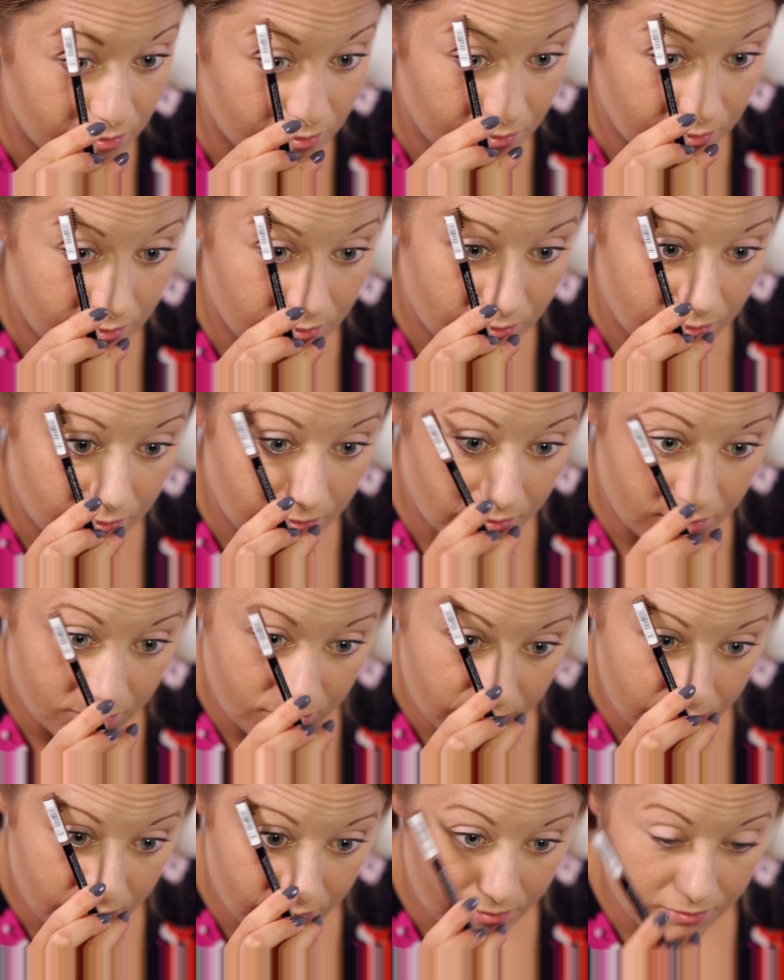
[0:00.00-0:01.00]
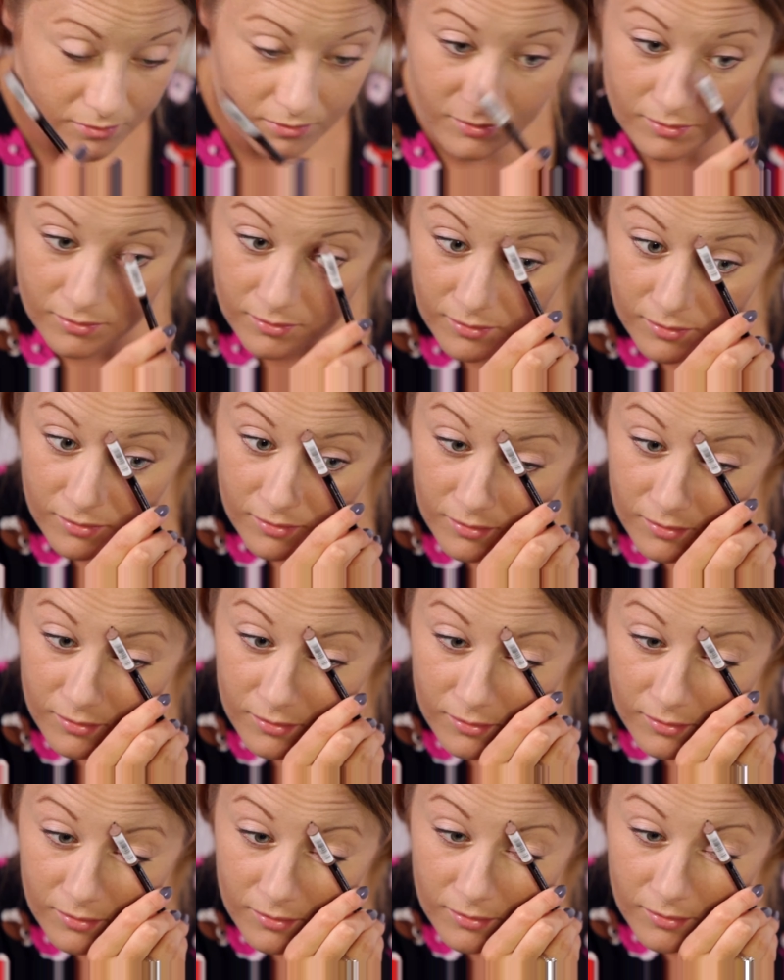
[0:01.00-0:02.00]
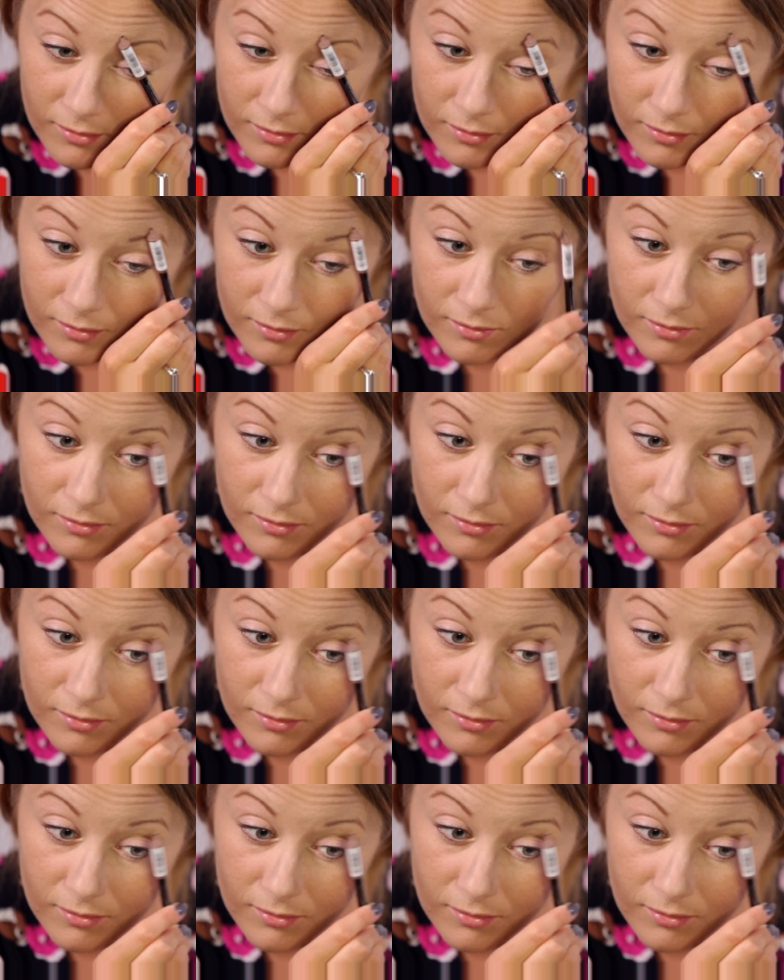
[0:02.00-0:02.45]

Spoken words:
I love the little brush on the end of this pencil as it